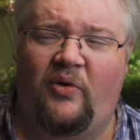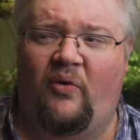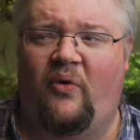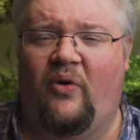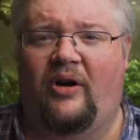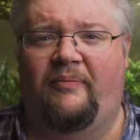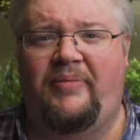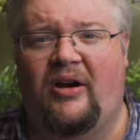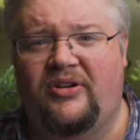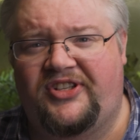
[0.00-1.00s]
or
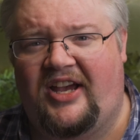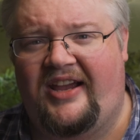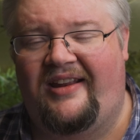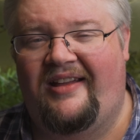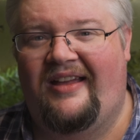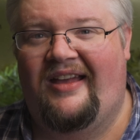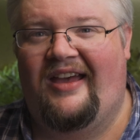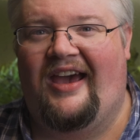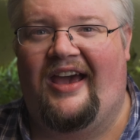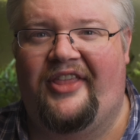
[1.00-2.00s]
a parasite,
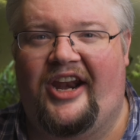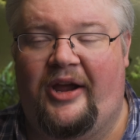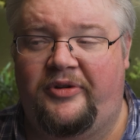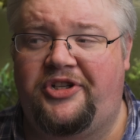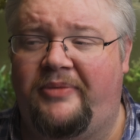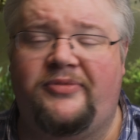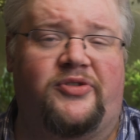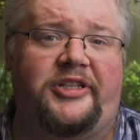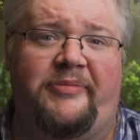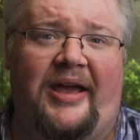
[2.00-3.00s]
and then I would jump
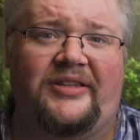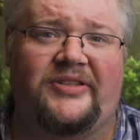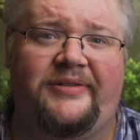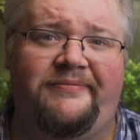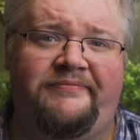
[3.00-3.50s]
straight to meds.